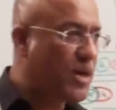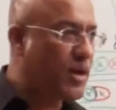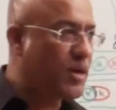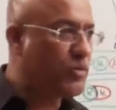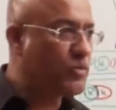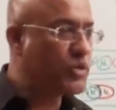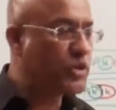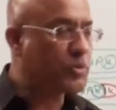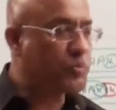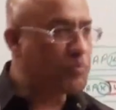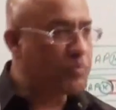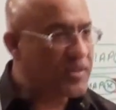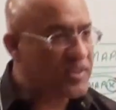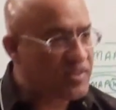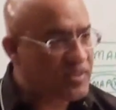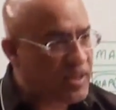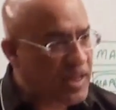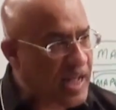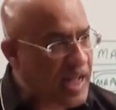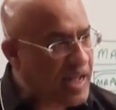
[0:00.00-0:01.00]
which
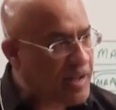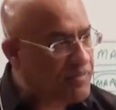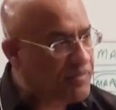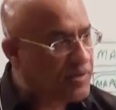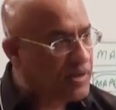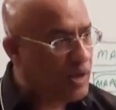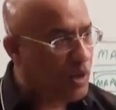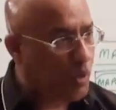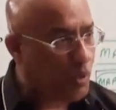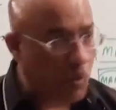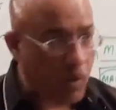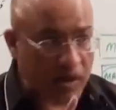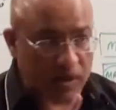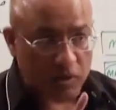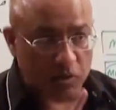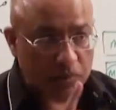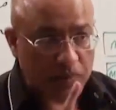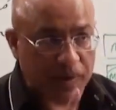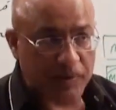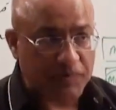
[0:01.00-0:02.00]
must have one
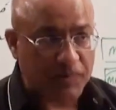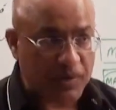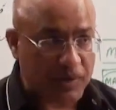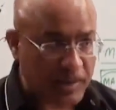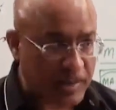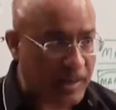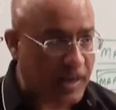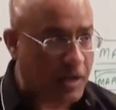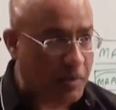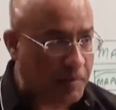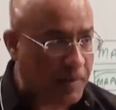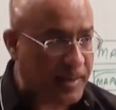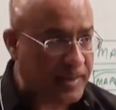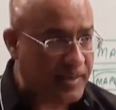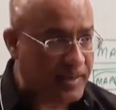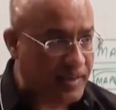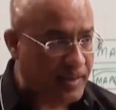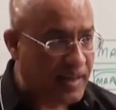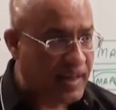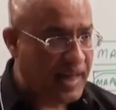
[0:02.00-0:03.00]
domain for D N A
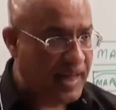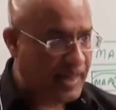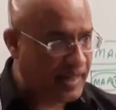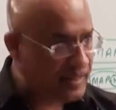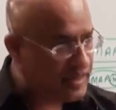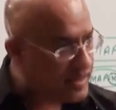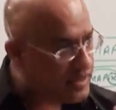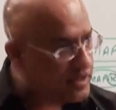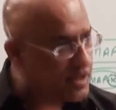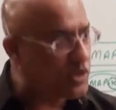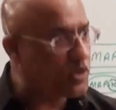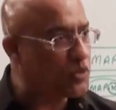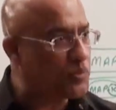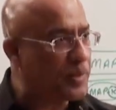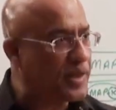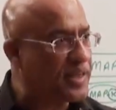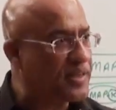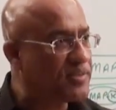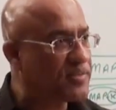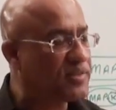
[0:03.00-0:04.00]
binding and other
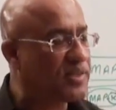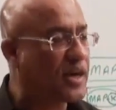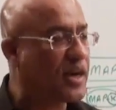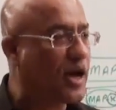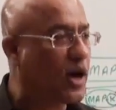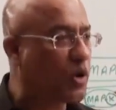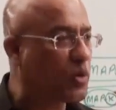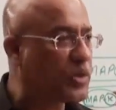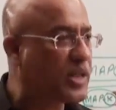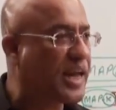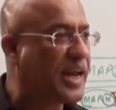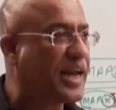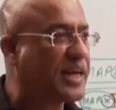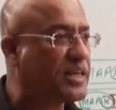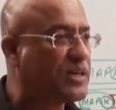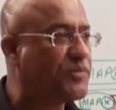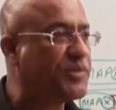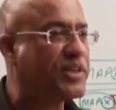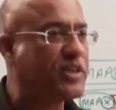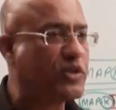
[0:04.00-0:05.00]
domains that how they are
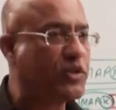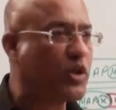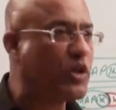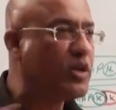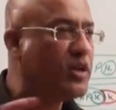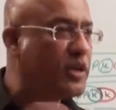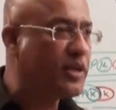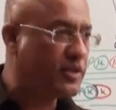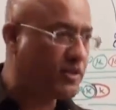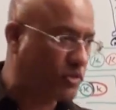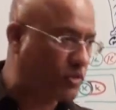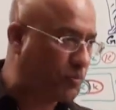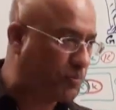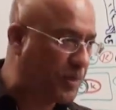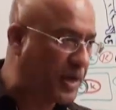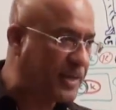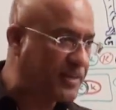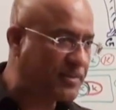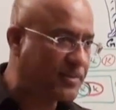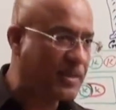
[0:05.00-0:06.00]
activated or
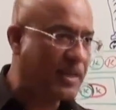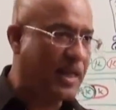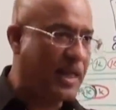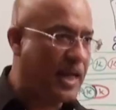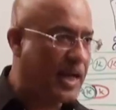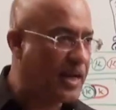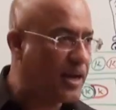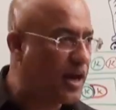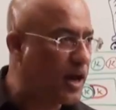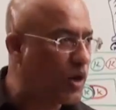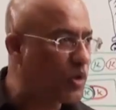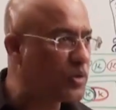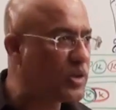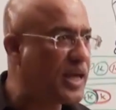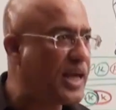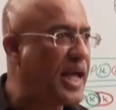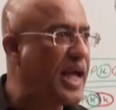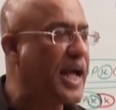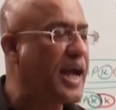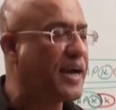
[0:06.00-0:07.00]
suppressed and how
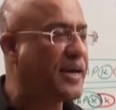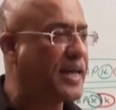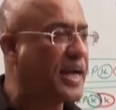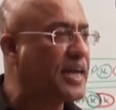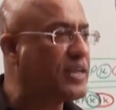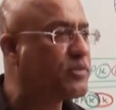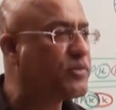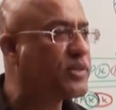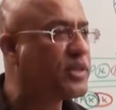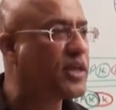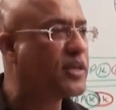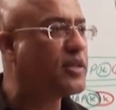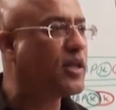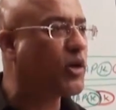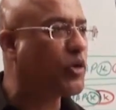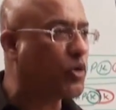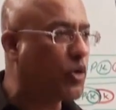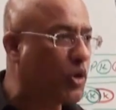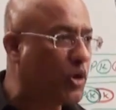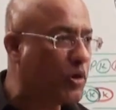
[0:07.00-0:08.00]
they attach with other
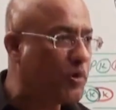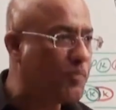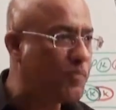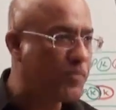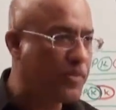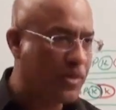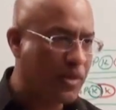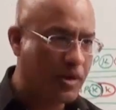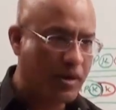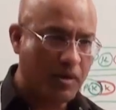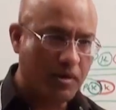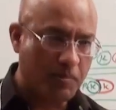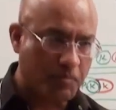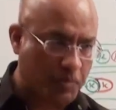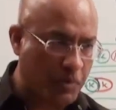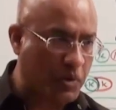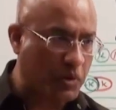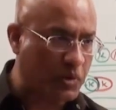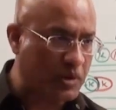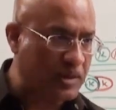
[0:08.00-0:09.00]

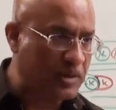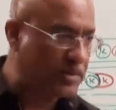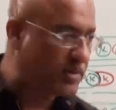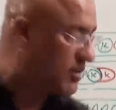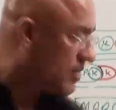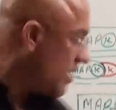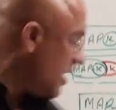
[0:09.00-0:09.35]
co-proteins.